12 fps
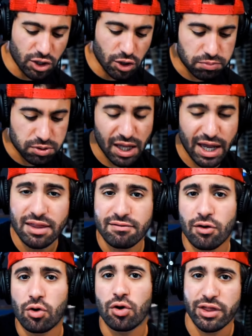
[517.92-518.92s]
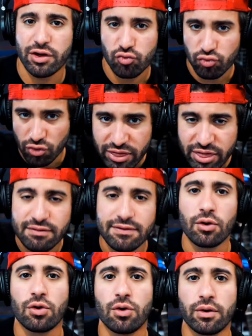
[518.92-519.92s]
play the vocal, they run the
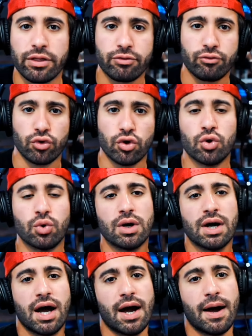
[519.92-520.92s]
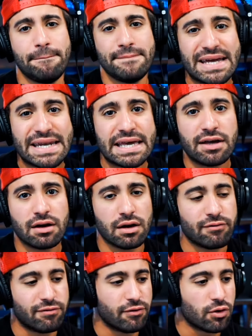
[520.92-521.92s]
vocal through a MIDI
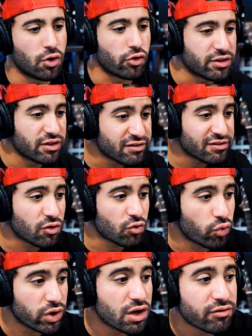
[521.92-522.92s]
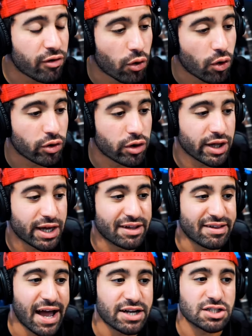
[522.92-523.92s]
vocoder. This is a real vocoder, like
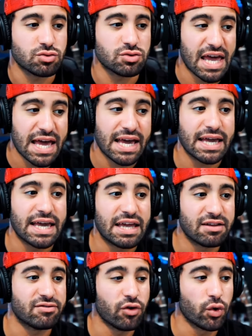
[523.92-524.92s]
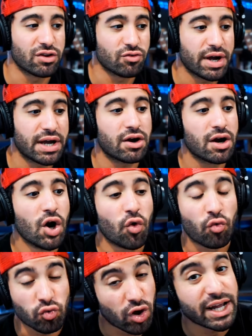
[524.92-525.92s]
it's actually taking his voice right here,
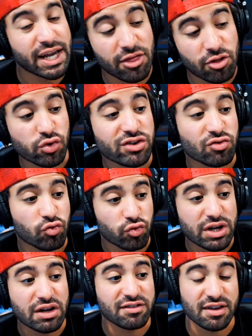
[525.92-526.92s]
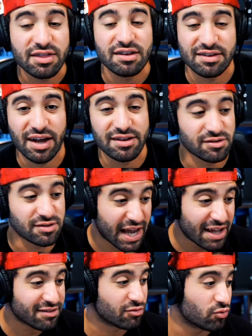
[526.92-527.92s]
running it through this real synthesizer.
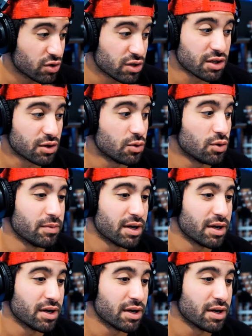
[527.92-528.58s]
That's really cool.